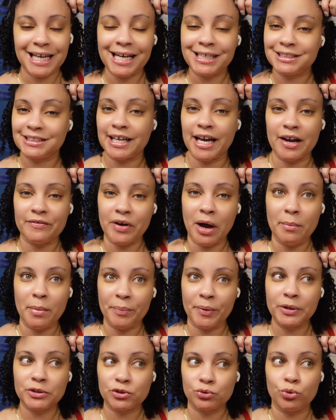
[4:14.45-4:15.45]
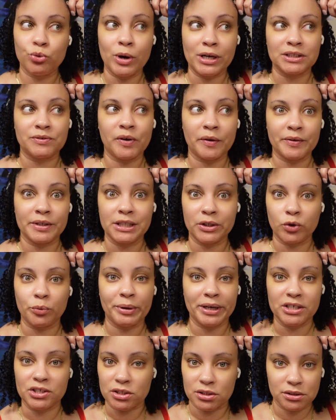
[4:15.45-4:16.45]
I'm a person who has very little
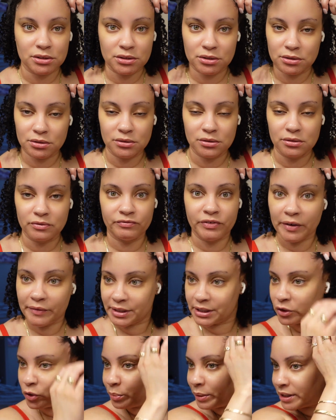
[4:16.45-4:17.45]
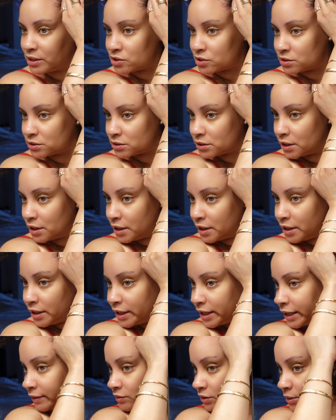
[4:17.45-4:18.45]
patience. Very little patience. If